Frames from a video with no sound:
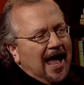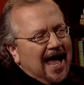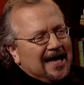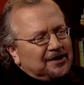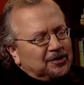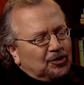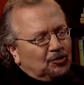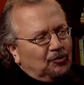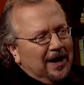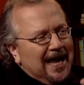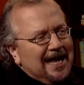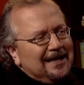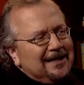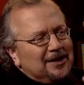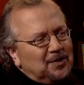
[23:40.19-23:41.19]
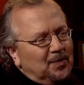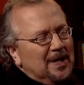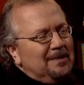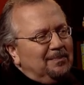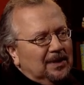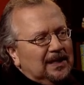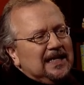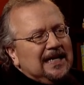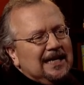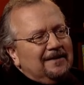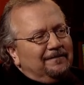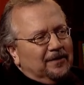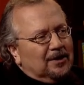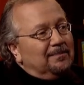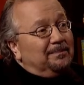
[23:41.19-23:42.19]
As grand as we
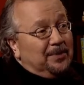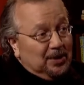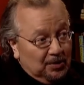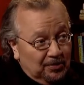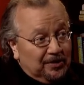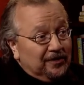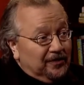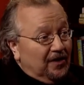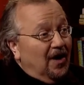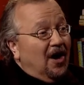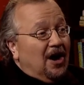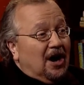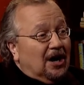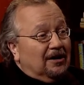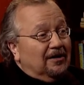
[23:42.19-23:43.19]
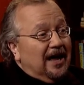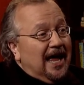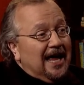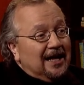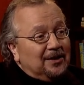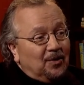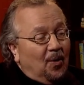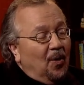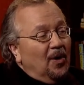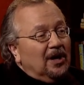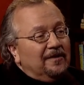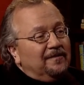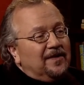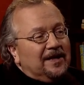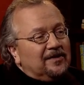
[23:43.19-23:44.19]
believe computers are and all
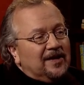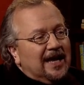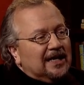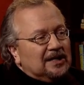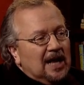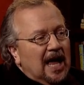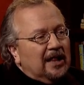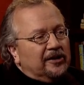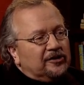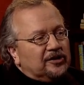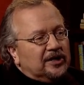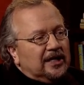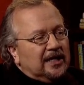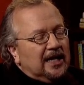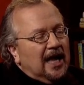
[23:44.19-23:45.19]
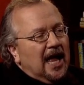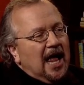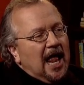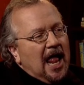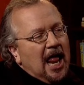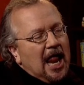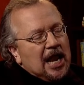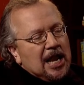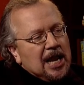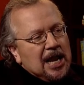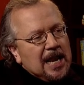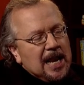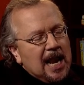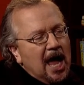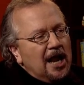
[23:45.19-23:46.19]
of the technology,
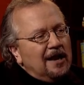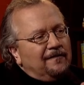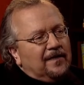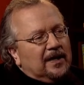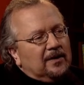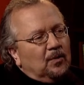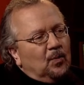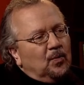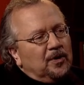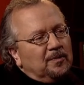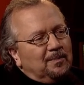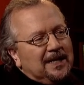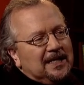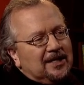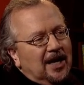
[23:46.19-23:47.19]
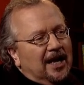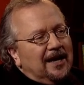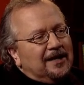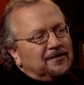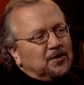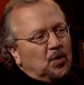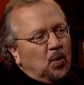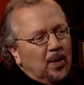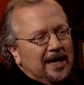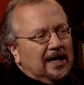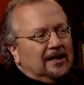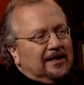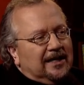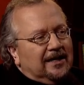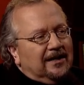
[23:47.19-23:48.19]
none of it would be done as
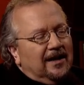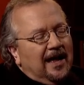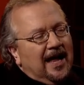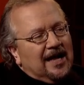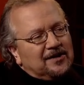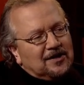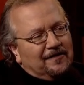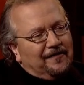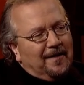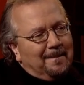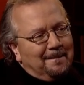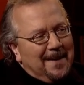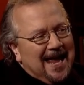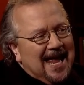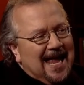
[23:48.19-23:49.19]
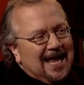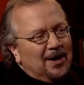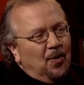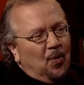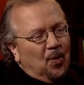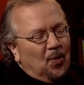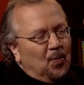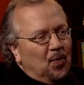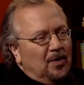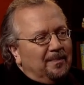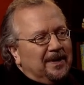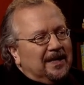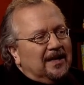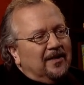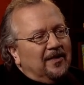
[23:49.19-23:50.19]
quickly as if a man or woman